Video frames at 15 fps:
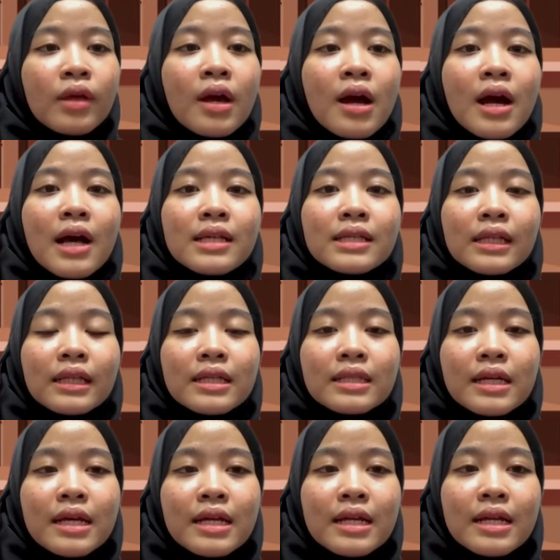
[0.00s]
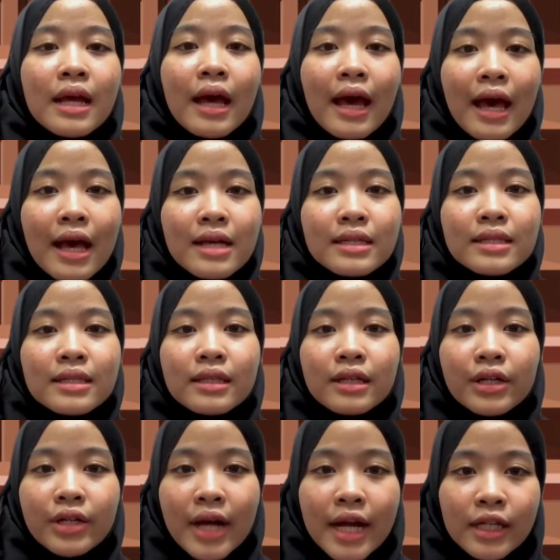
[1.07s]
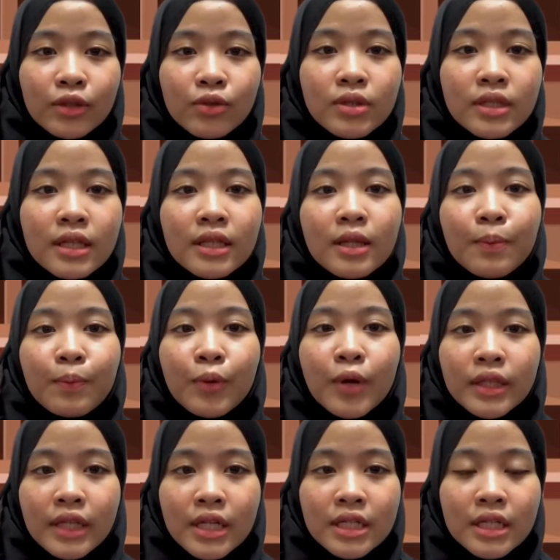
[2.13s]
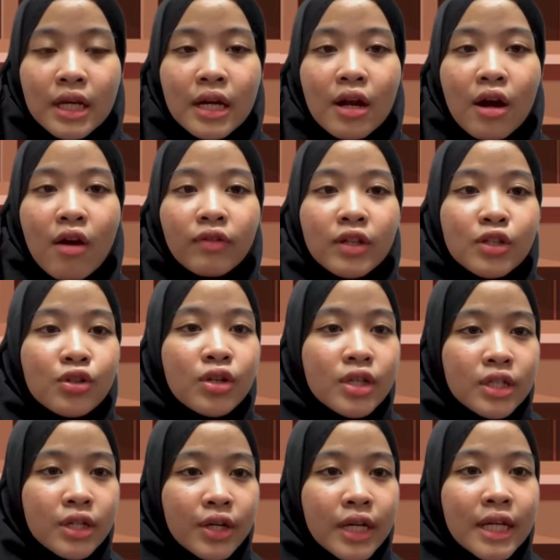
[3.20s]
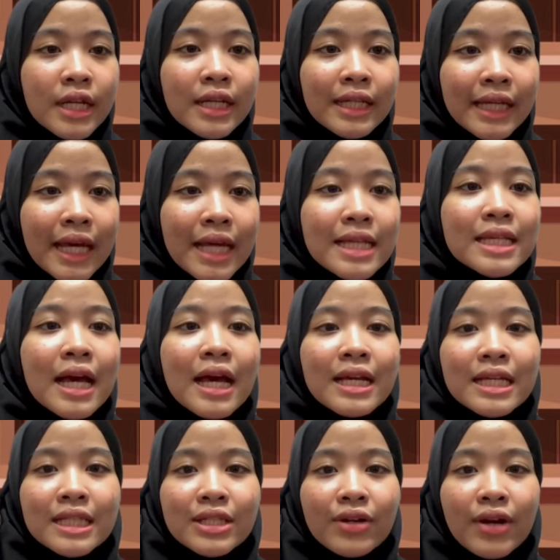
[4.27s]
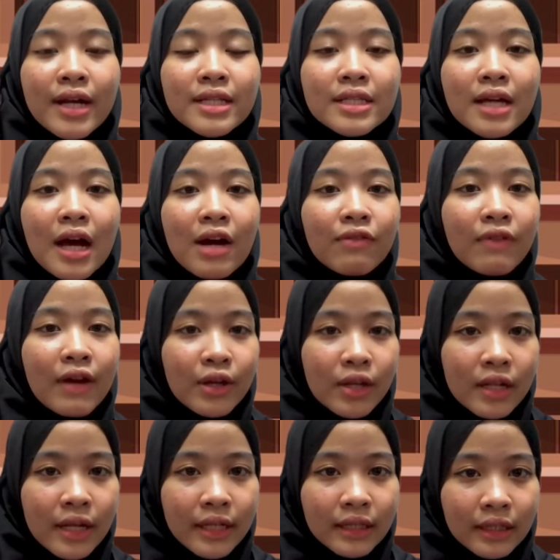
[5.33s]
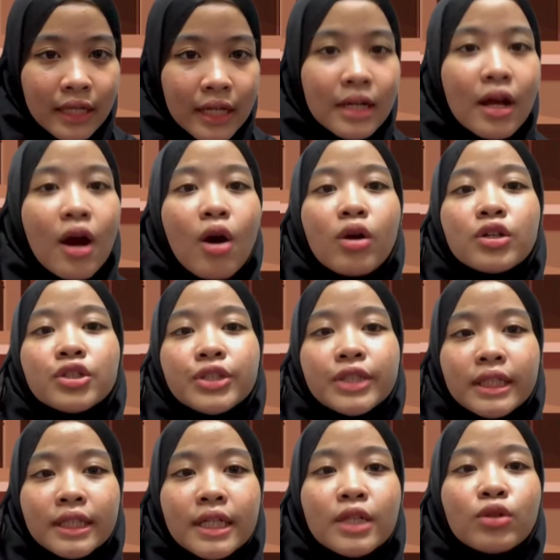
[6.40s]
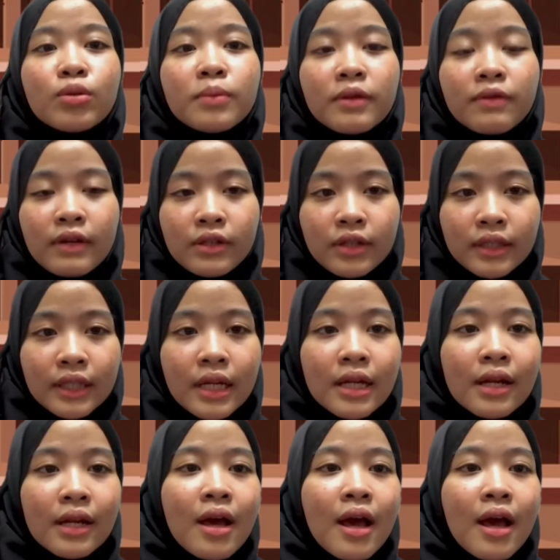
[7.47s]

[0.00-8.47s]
A citizen has the right to seek the protection of the judiciary in case his rights are violated or threatened to be violated